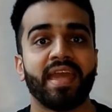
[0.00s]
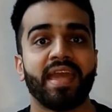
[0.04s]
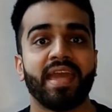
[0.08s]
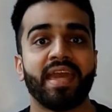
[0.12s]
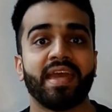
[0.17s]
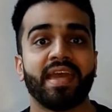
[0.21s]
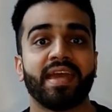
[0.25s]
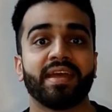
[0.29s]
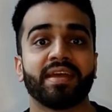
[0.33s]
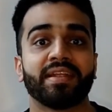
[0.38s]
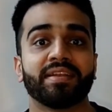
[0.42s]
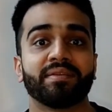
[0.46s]

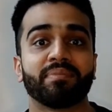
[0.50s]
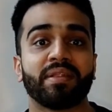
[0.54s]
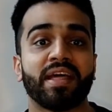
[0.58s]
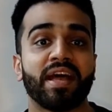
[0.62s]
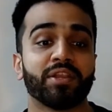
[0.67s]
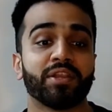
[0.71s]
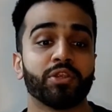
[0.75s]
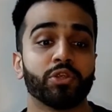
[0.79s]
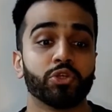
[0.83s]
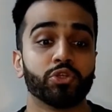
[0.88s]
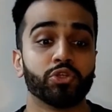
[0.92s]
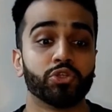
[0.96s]
and
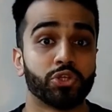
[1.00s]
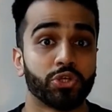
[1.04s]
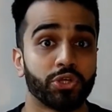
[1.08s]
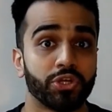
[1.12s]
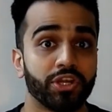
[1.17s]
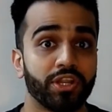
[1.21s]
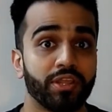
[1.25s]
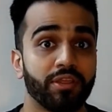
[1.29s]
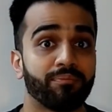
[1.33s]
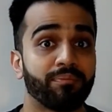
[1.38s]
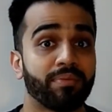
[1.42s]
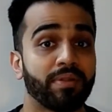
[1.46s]
plan your
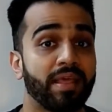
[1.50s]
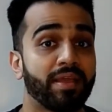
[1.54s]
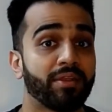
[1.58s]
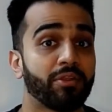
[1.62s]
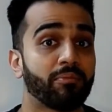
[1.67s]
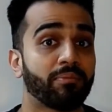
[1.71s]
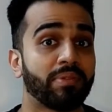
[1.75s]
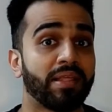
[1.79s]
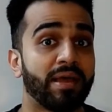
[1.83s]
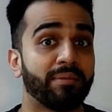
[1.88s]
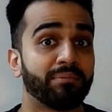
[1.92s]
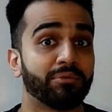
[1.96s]
journey, plan
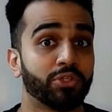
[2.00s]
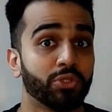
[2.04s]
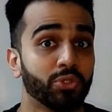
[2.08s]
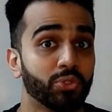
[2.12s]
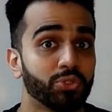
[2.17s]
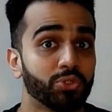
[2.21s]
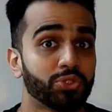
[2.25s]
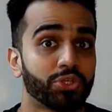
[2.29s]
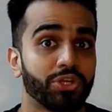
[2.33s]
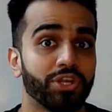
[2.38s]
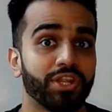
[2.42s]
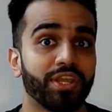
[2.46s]
your PLAB
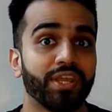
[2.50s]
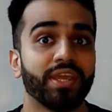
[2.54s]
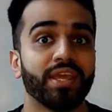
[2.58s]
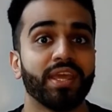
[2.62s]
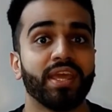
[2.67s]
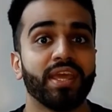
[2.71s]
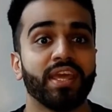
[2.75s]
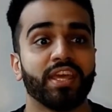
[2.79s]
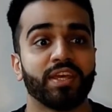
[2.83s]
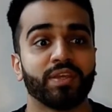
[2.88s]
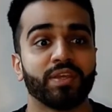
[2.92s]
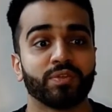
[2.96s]
2 journey
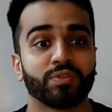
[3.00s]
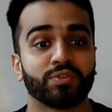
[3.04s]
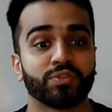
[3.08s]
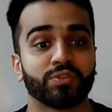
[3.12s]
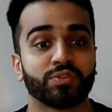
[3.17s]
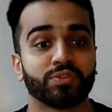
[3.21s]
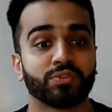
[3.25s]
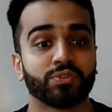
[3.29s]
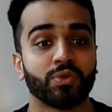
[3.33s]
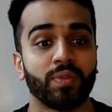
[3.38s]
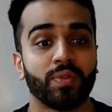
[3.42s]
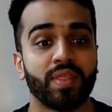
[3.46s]

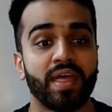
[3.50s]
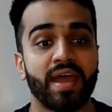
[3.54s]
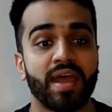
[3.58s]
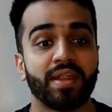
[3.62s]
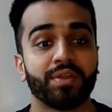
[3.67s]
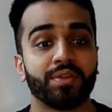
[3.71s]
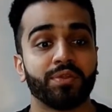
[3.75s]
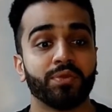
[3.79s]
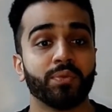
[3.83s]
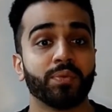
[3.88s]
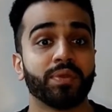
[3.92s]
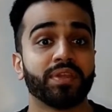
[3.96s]
so
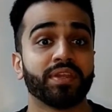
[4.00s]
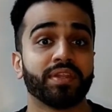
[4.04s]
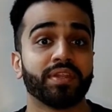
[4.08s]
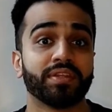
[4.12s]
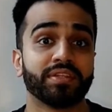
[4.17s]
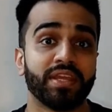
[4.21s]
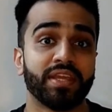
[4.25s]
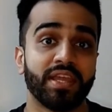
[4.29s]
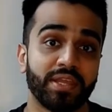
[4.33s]
that you can